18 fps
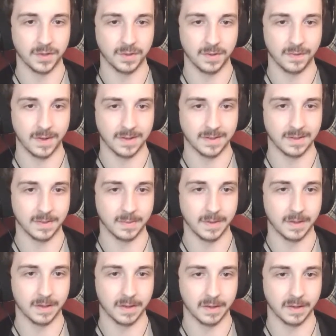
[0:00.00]
if that's to be
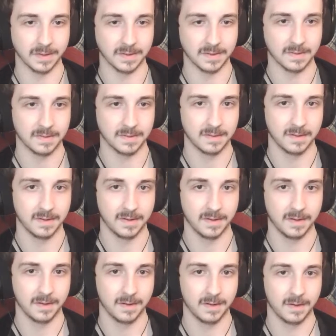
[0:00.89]
the case.
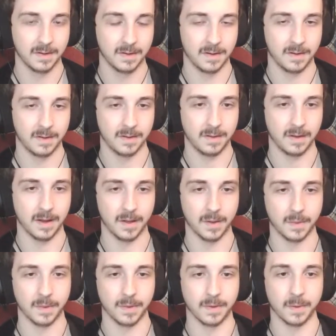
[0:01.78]

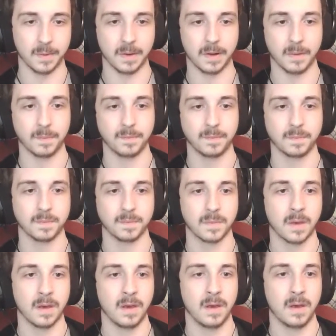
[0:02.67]
Yeah, there we go.
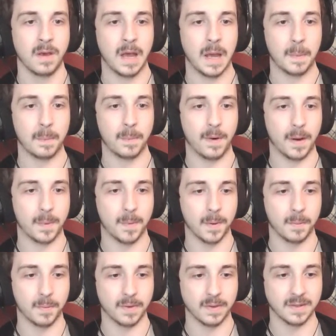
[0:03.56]
Bop
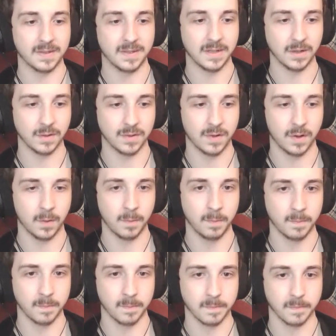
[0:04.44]
up with the Seer
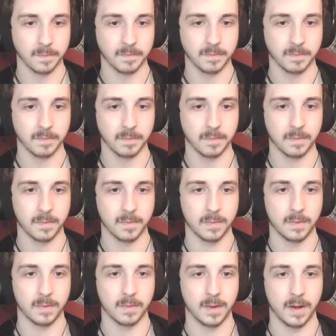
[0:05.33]
Tome,
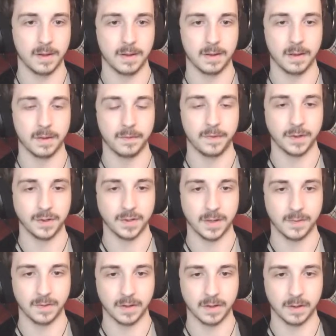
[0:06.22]
and then let Finch
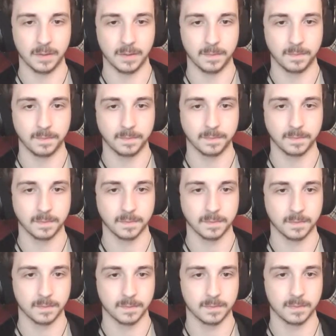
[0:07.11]
have the kill.
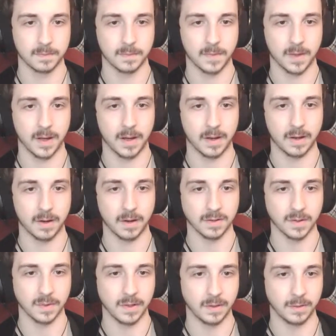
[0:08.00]
I can
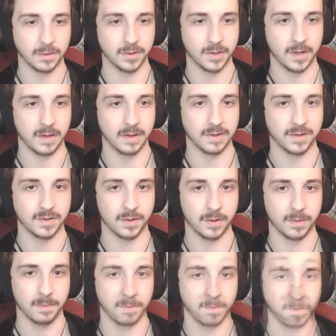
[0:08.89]
also heal Jay this
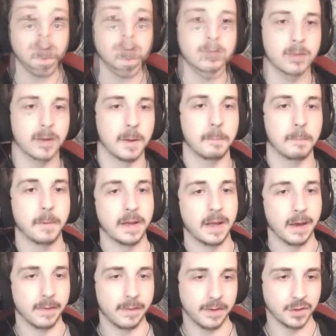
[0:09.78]
turn. But
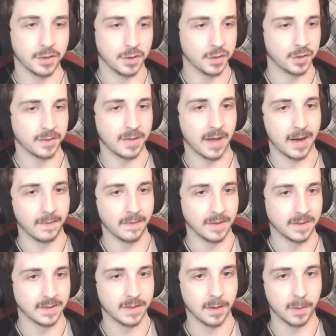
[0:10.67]
yeah, Finch can just have
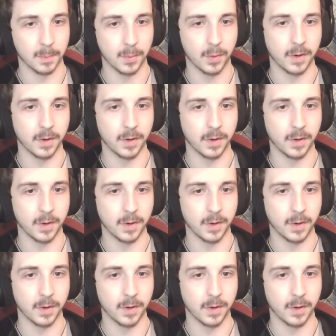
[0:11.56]
this kill pretty